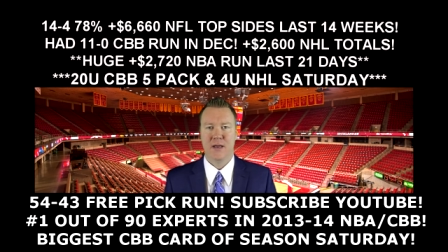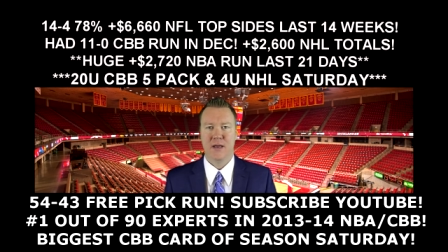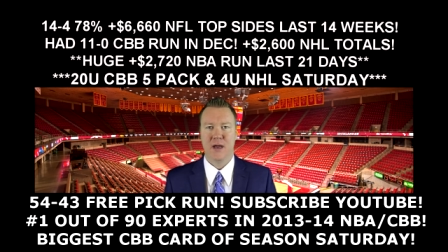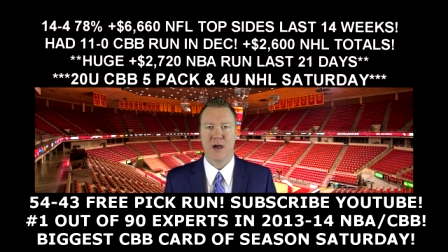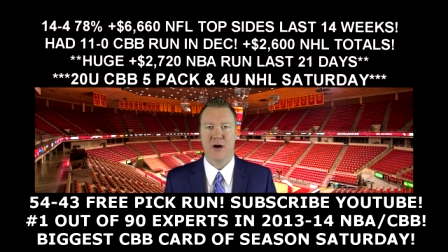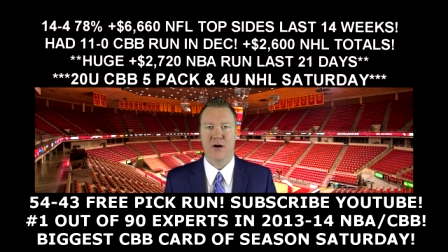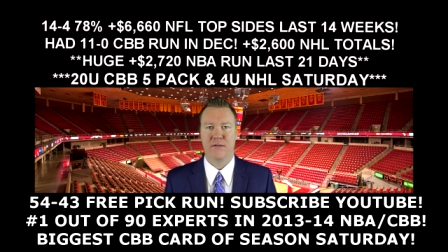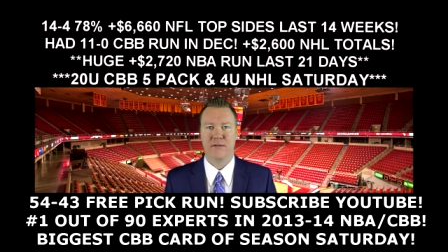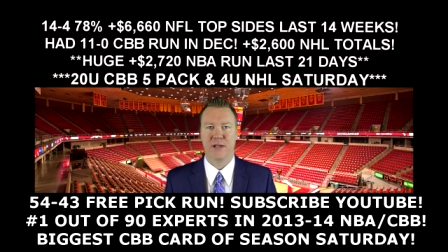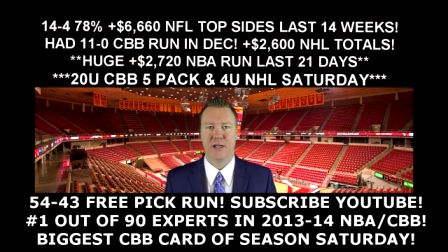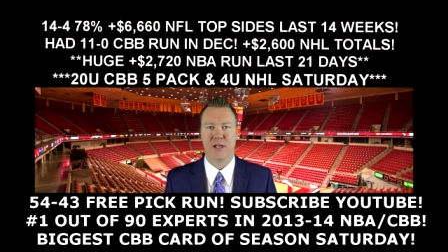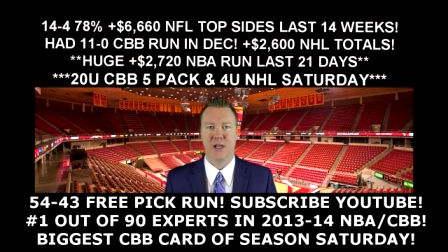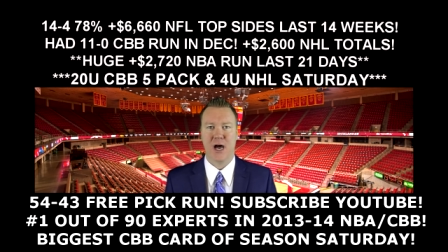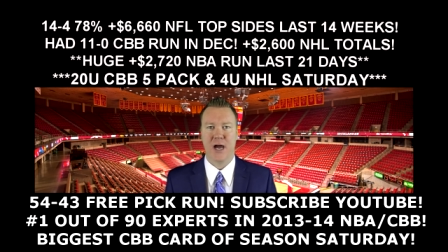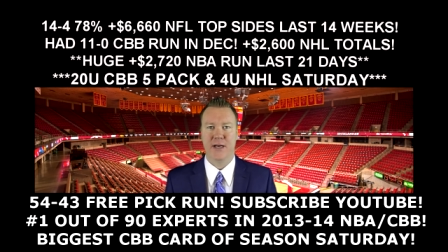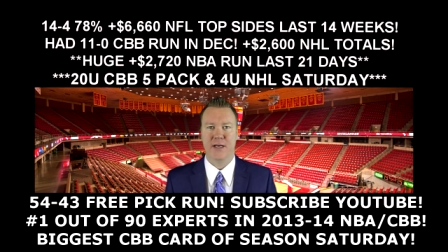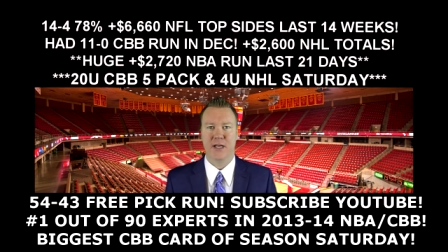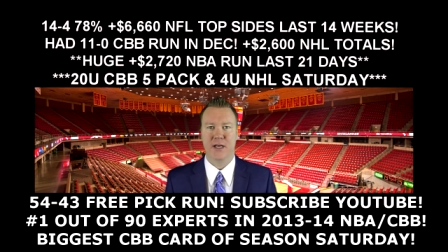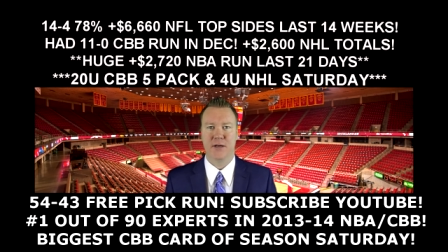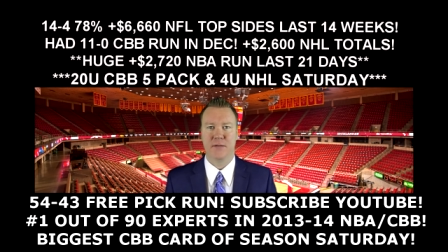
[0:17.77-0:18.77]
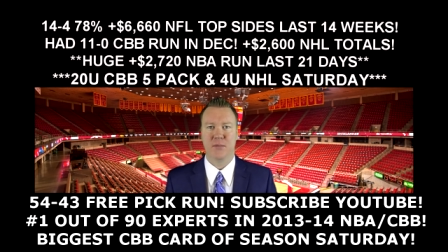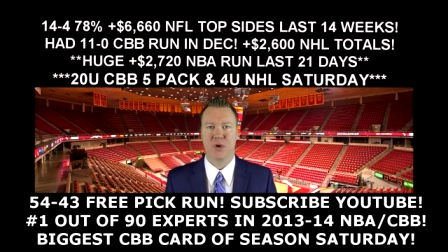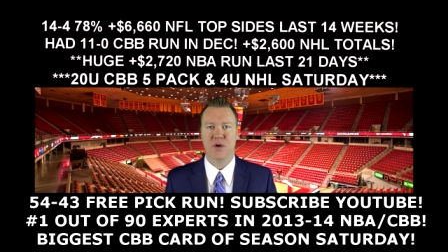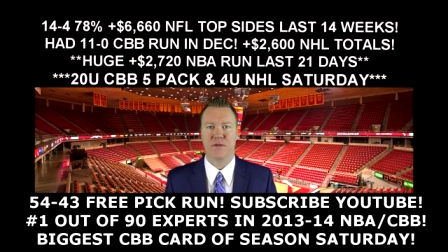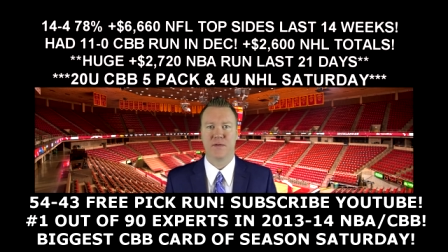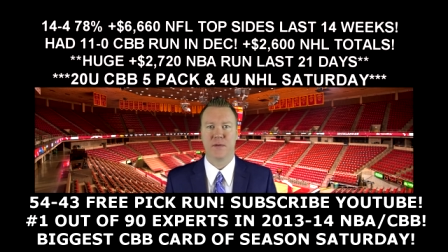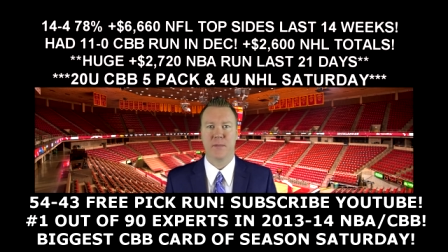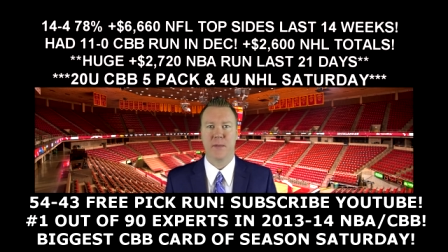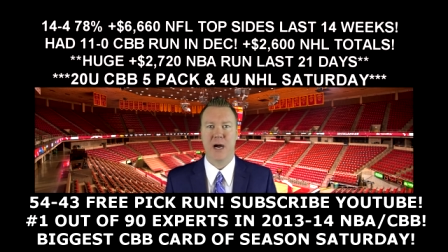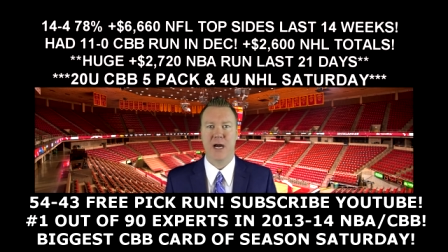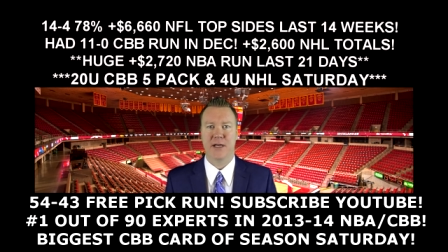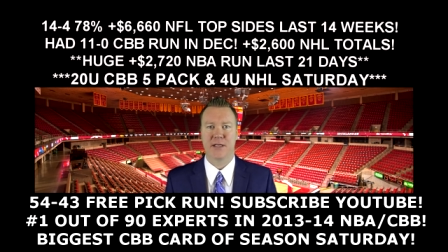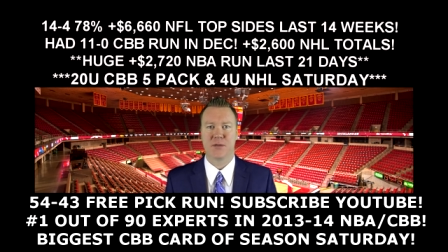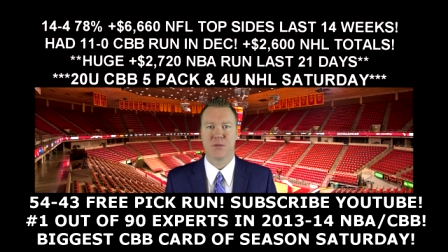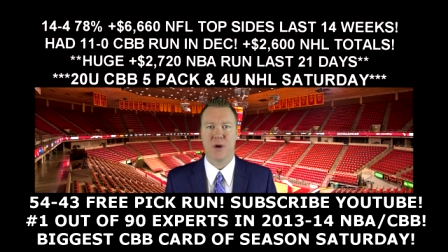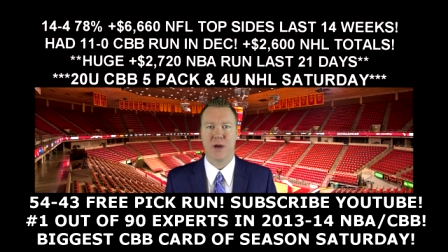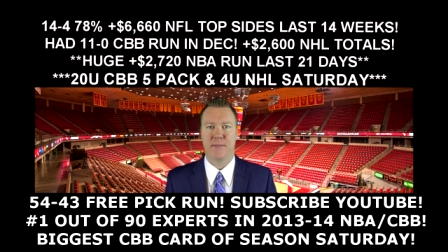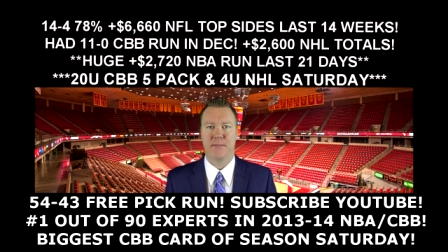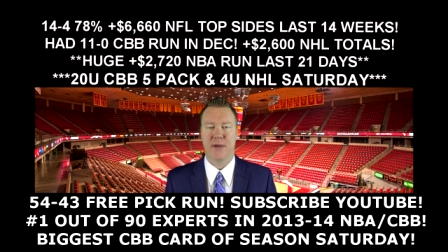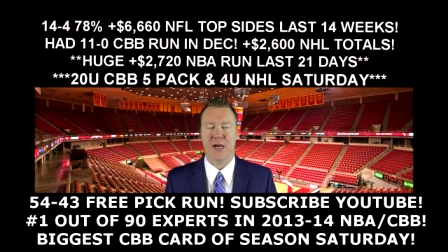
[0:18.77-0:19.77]
However, the line did move to
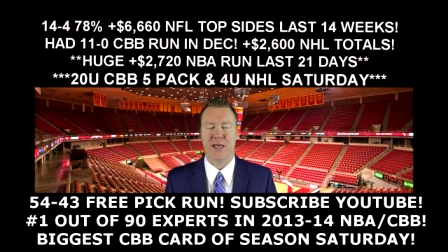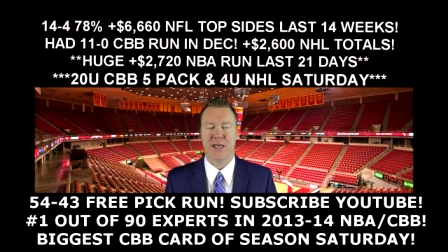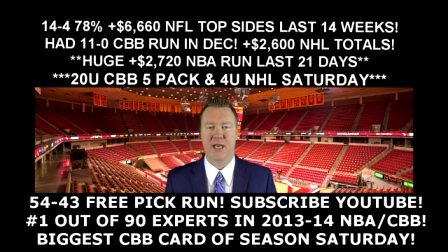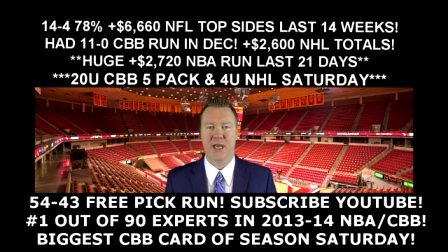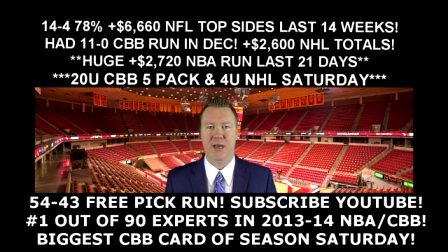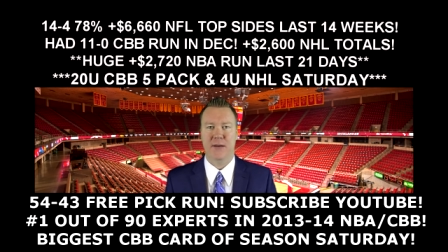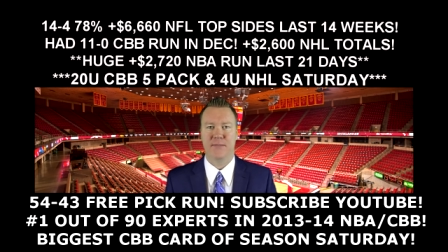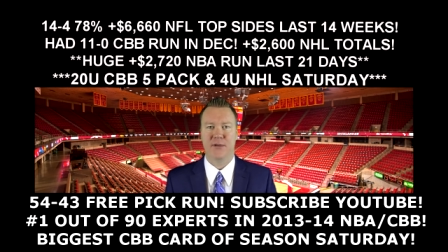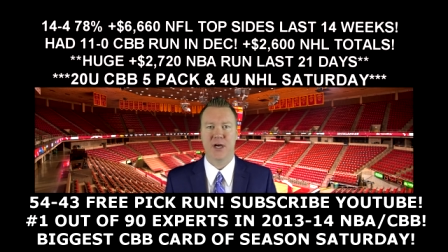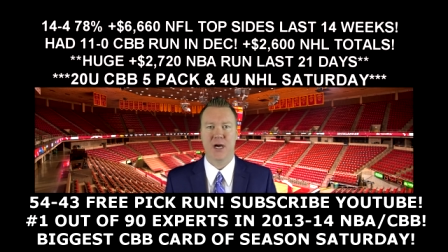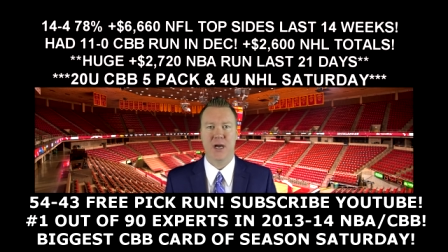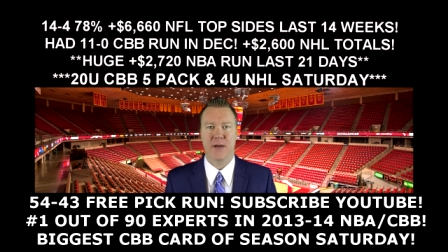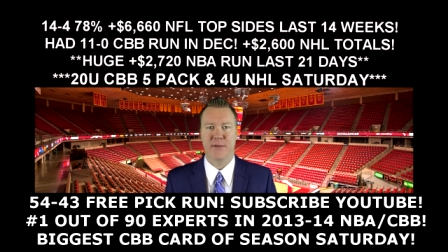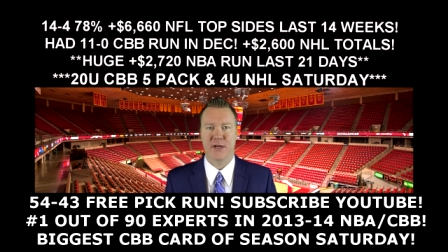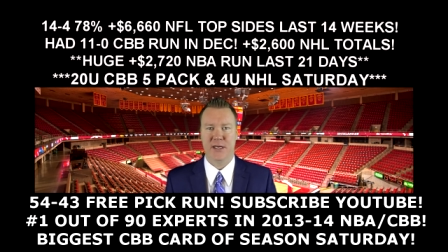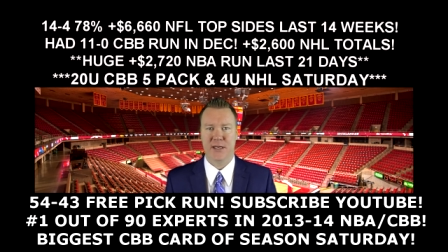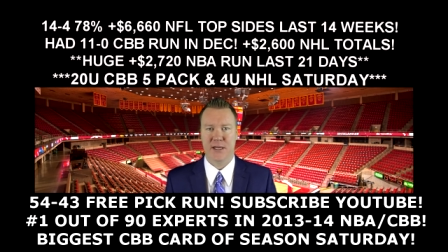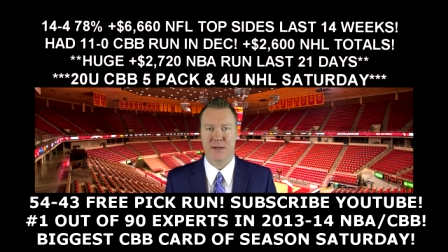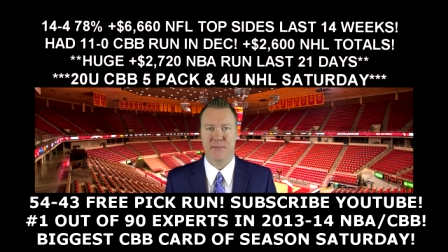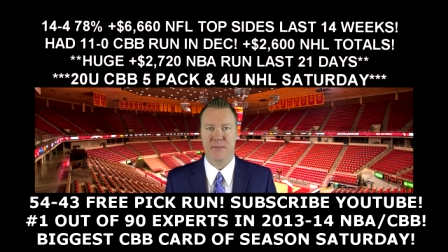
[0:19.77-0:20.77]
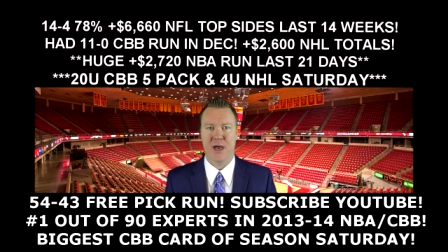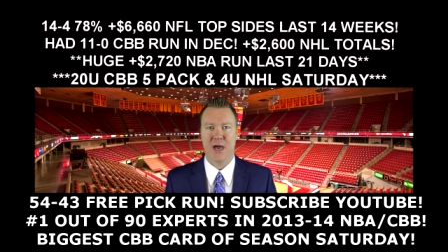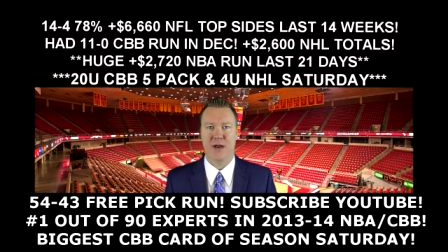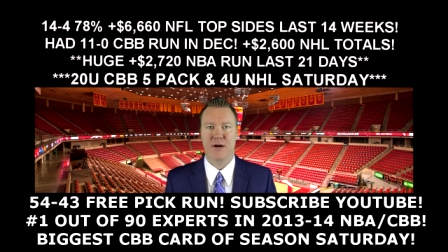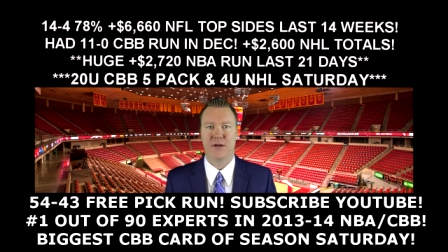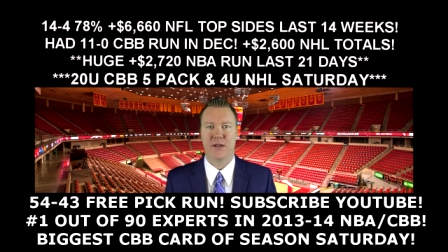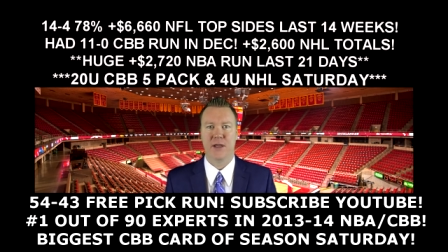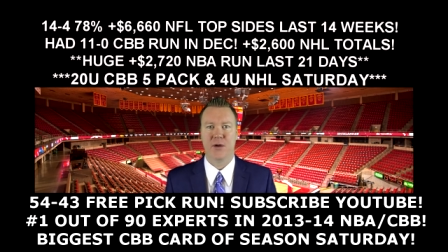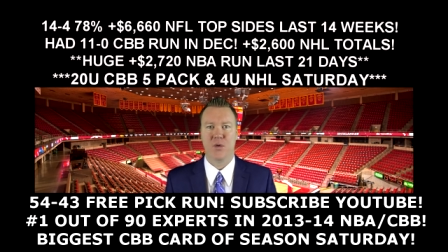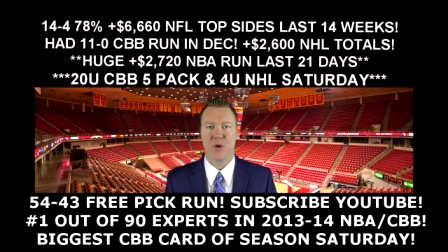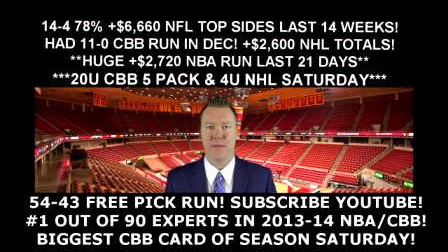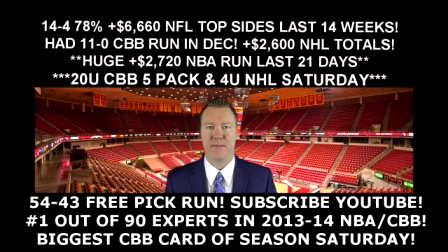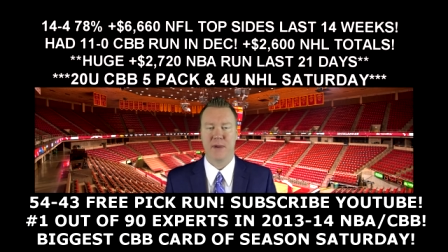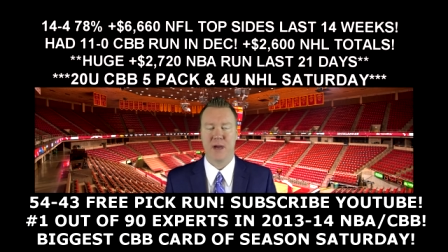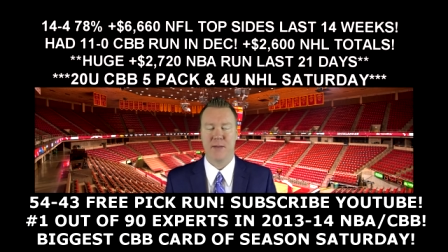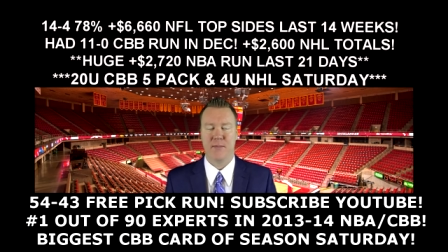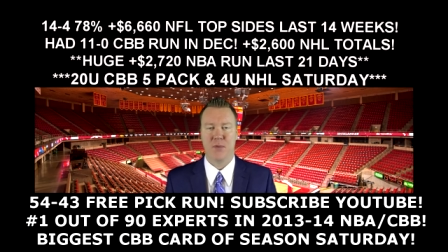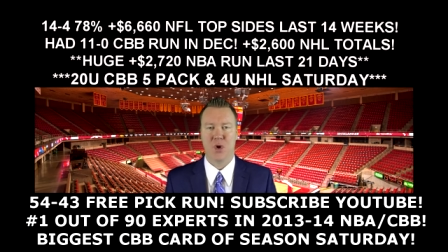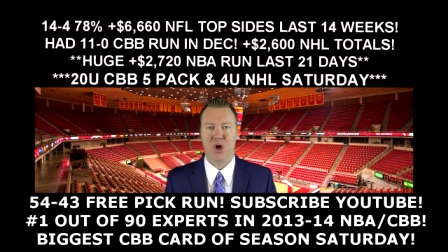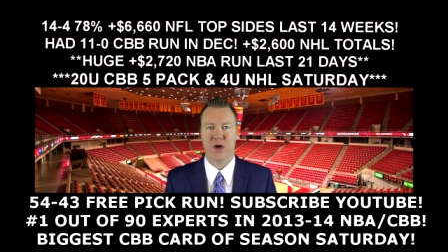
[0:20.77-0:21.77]
minus one by game time. It didn't matter. They won
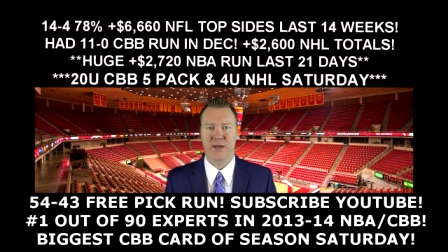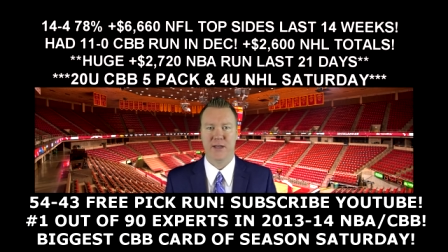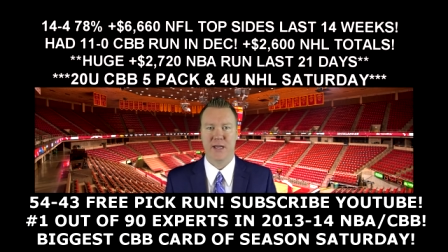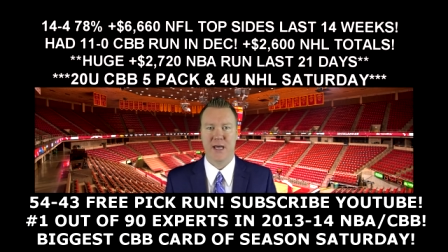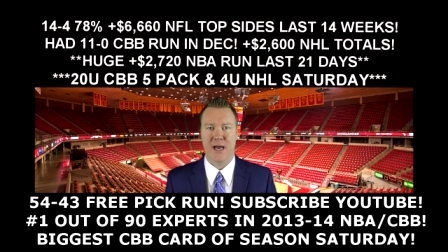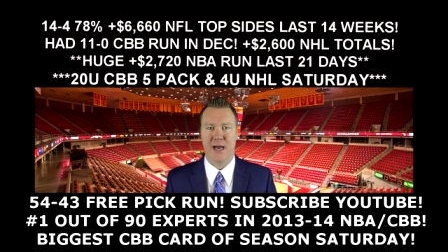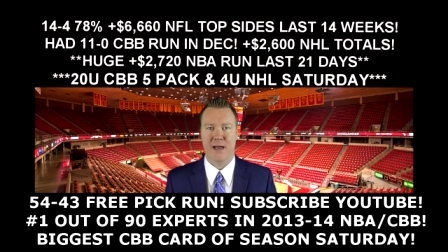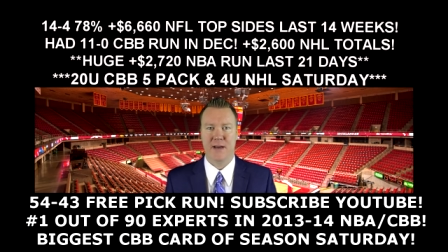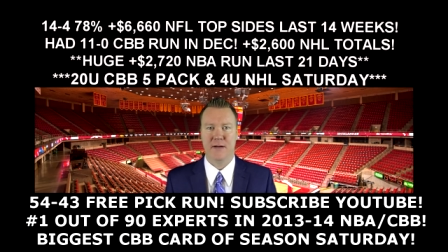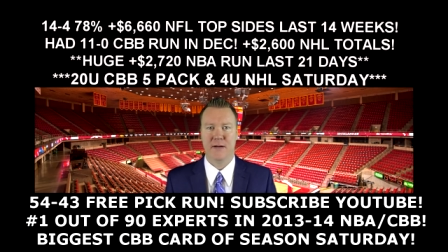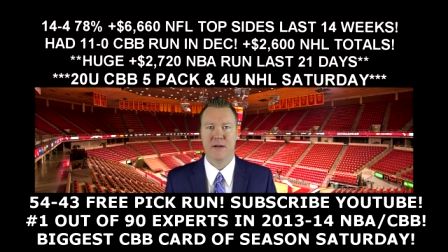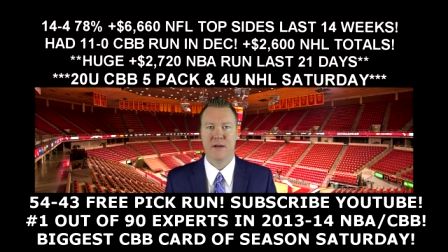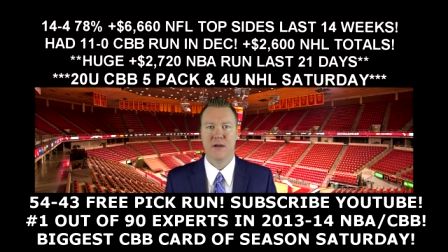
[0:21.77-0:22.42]
by more than that.